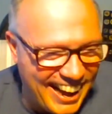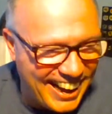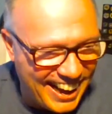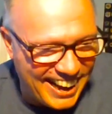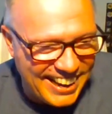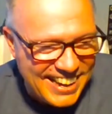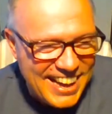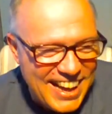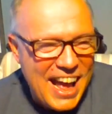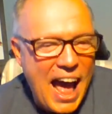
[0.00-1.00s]
I'll
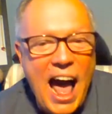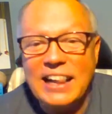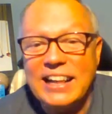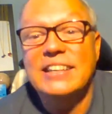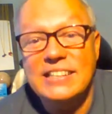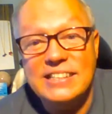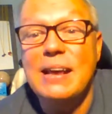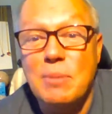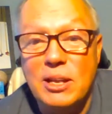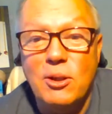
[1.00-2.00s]
get this
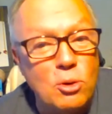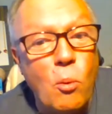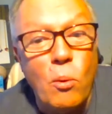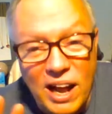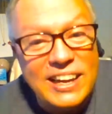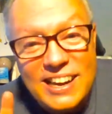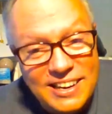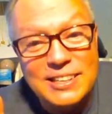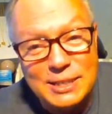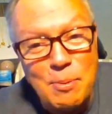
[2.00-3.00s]
deep. Don't worry. I'll
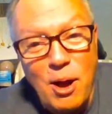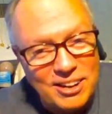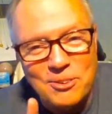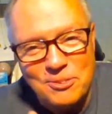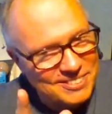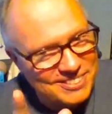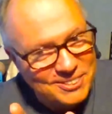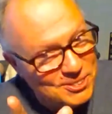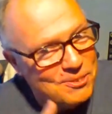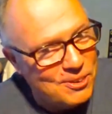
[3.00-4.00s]
get into the spot.
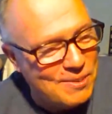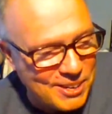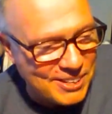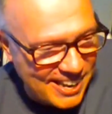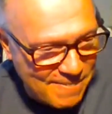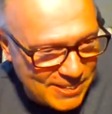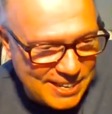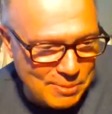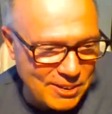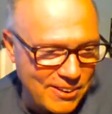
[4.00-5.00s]
Don't you worry about that.
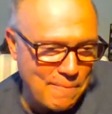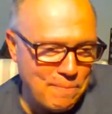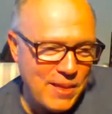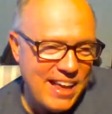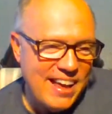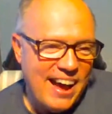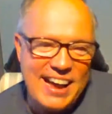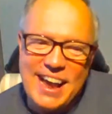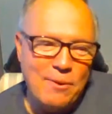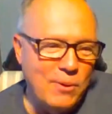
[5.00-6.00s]
It's going to be great.
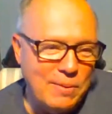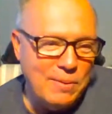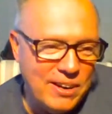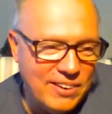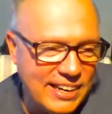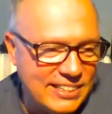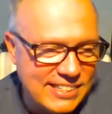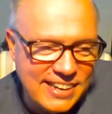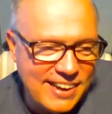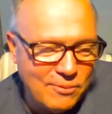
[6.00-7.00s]
I can't wait, Peter. I
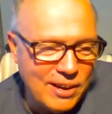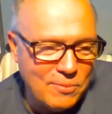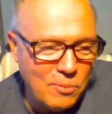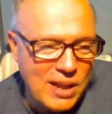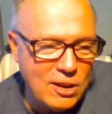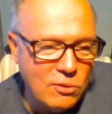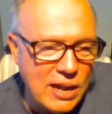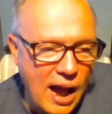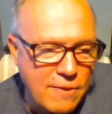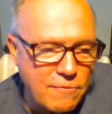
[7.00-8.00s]
just can't wait. Wendy
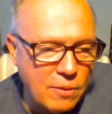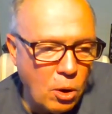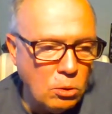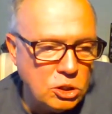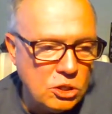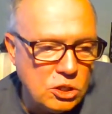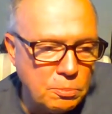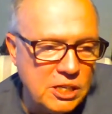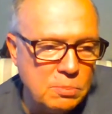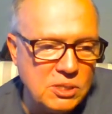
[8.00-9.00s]
Green, hi from Ocean
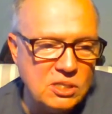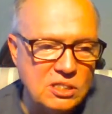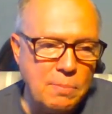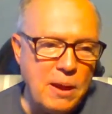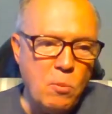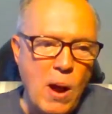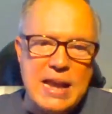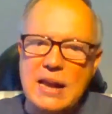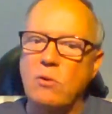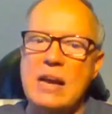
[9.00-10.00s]
Springs, Mississippi.
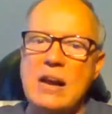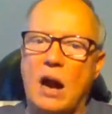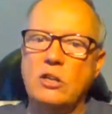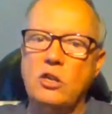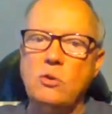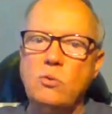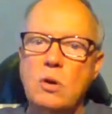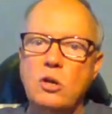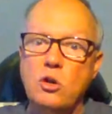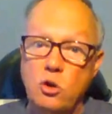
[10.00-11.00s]
Wendy Green, are
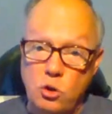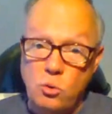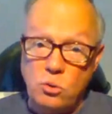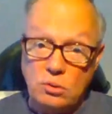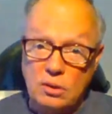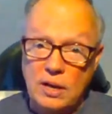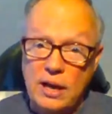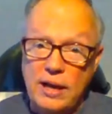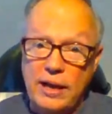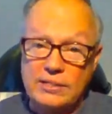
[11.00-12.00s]
you new?
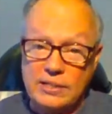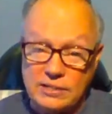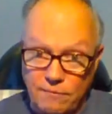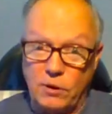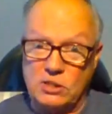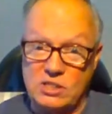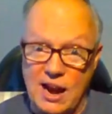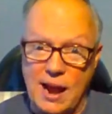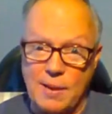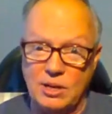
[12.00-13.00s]
Is this a
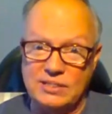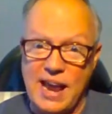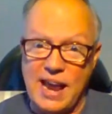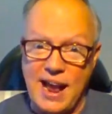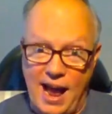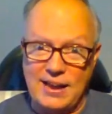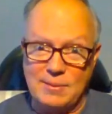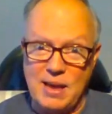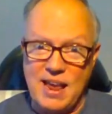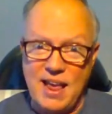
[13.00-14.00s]
first-timer saying hi
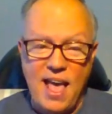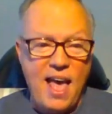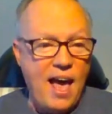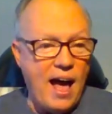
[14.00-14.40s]
to me?